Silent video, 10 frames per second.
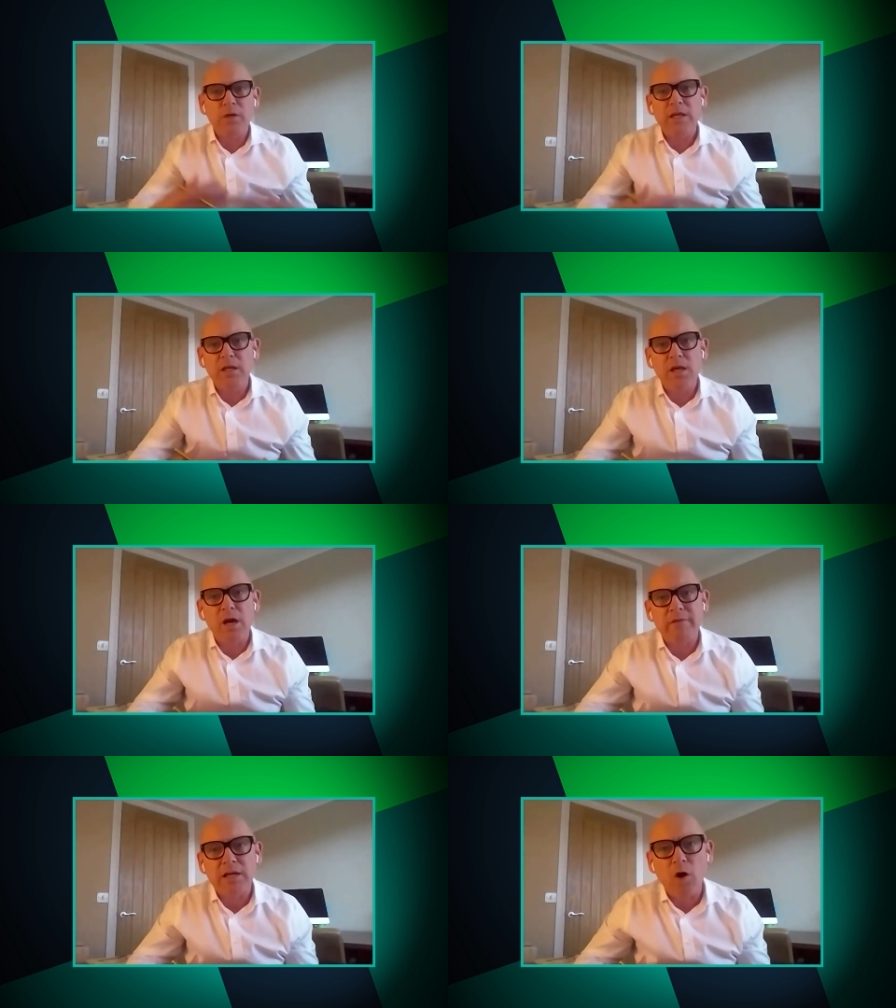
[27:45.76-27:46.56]
that we
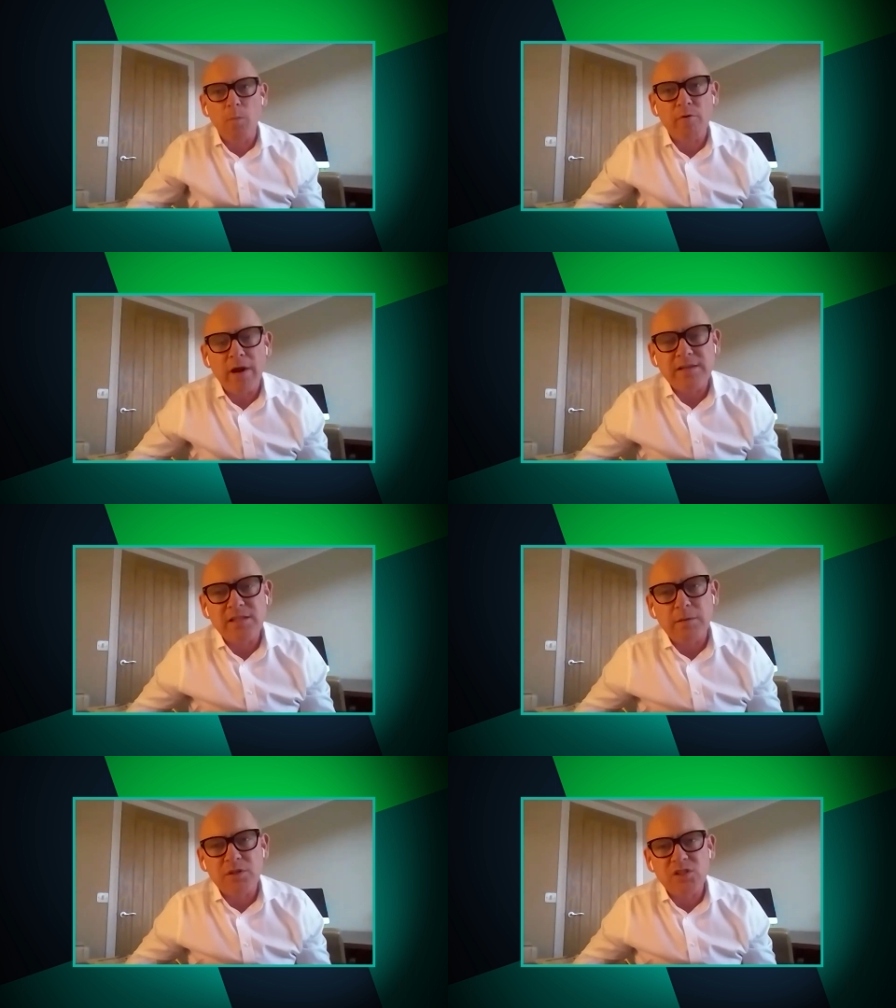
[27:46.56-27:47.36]
currently operate
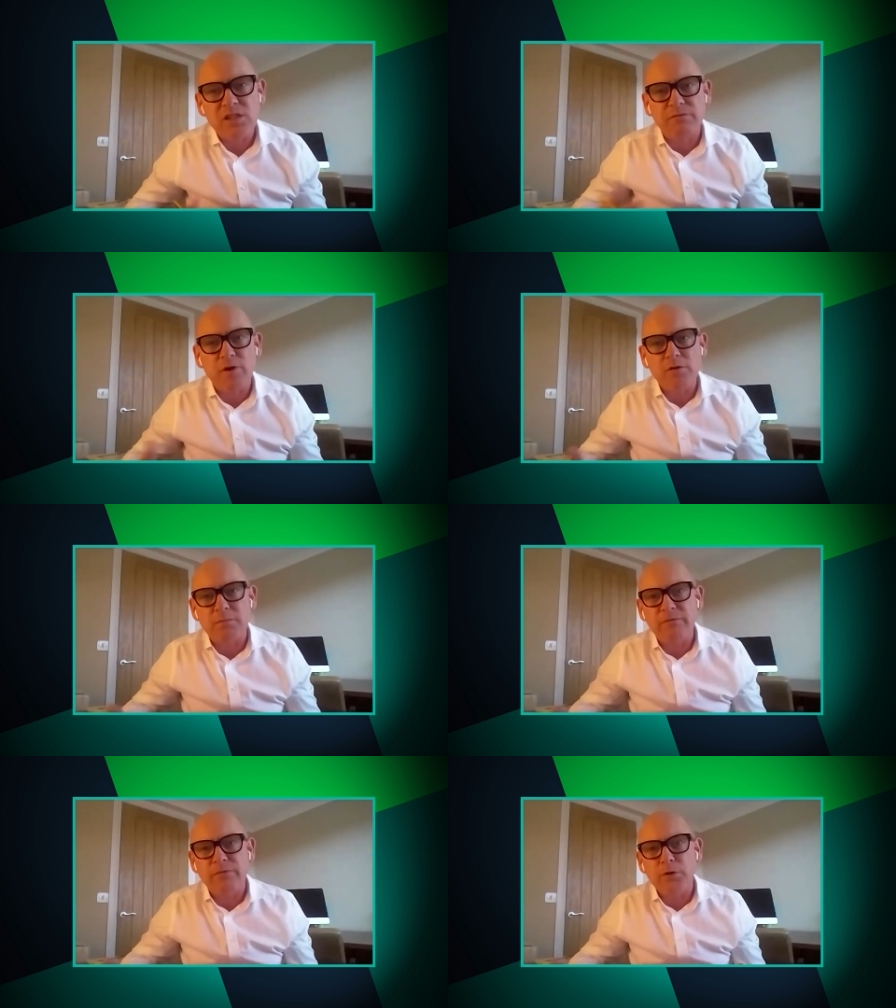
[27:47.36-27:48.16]
in, which is
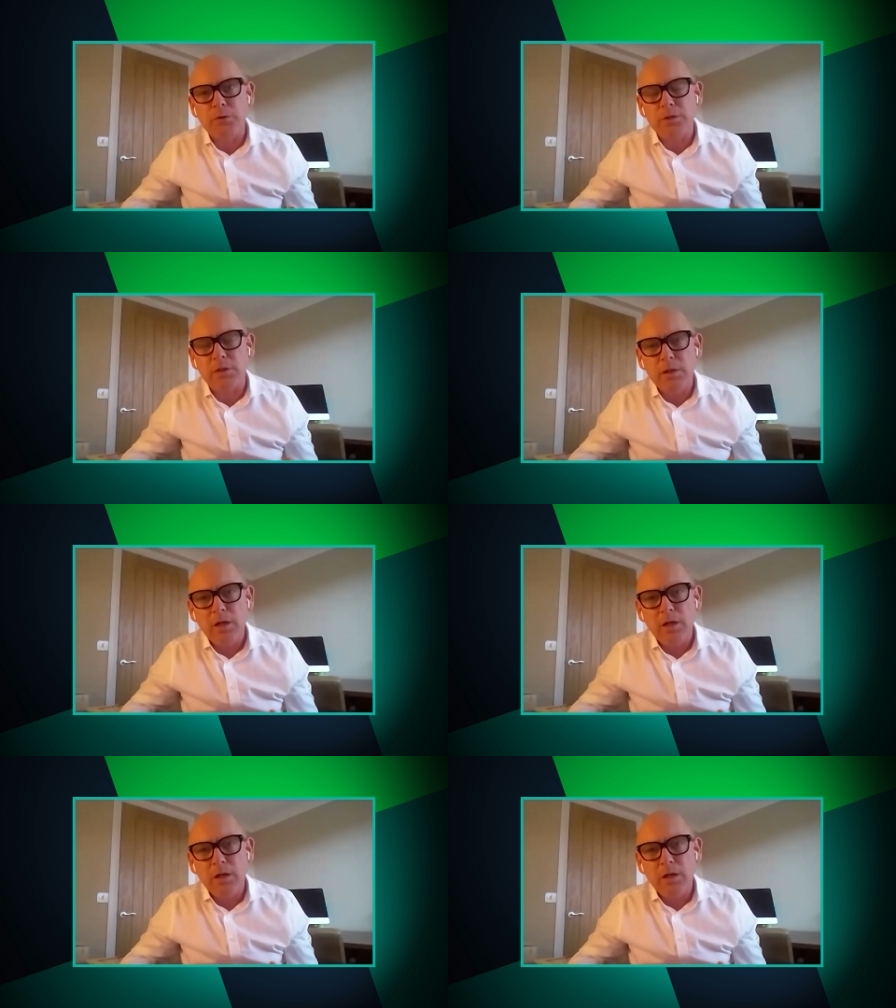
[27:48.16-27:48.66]
frozen food,